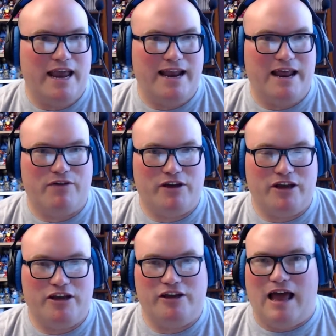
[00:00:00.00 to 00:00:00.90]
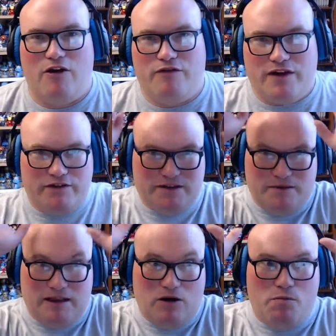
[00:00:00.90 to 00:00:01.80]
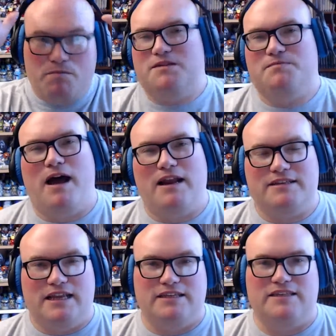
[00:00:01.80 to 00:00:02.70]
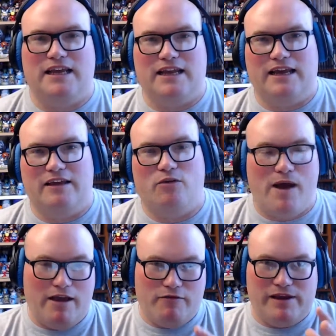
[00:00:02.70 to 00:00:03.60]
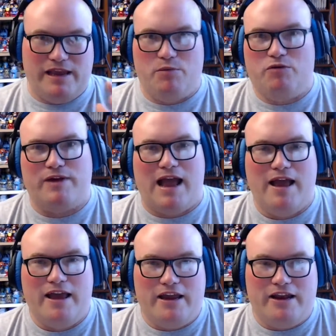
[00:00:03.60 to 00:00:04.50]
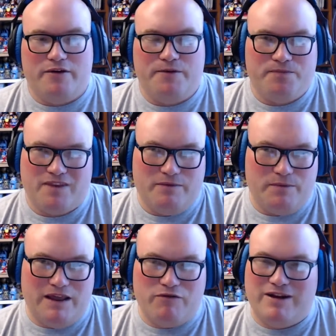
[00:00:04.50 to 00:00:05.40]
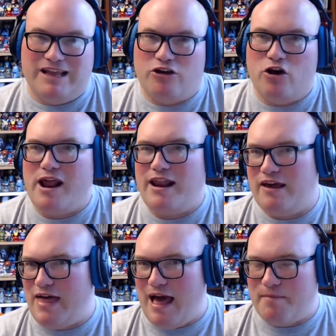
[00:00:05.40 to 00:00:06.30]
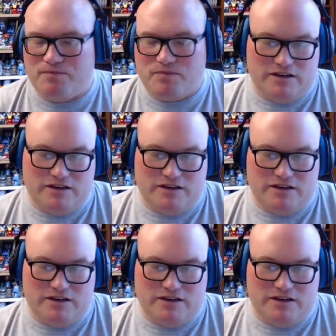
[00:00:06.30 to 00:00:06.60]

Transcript: never, you know, that whole thing of his, you know, spider sense is tingling, and the way he would react, you know, we never really got any of that.